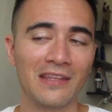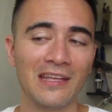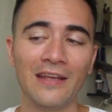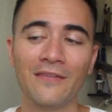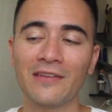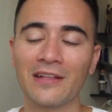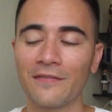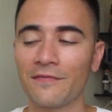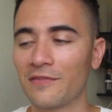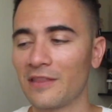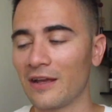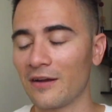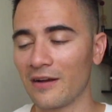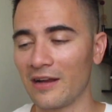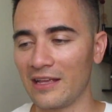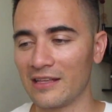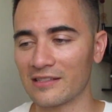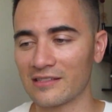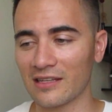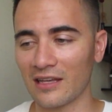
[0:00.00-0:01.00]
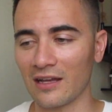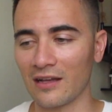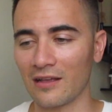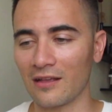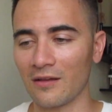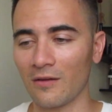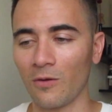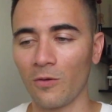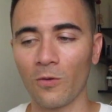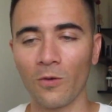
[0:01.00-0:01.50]
Even if there is a
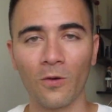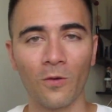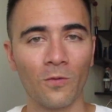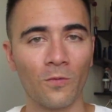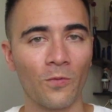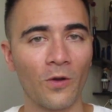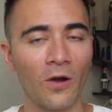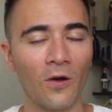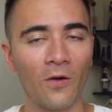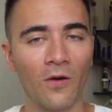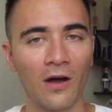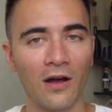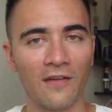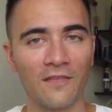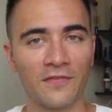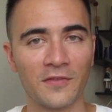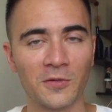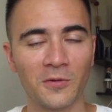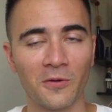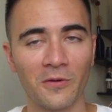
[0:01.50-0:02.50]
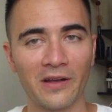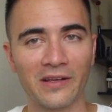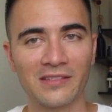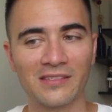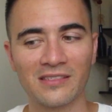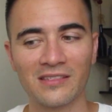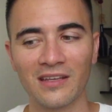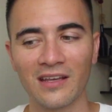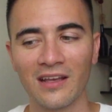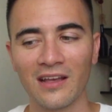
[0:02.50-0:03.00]
whole row of
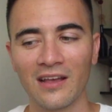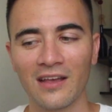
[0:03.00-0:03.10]
tourists,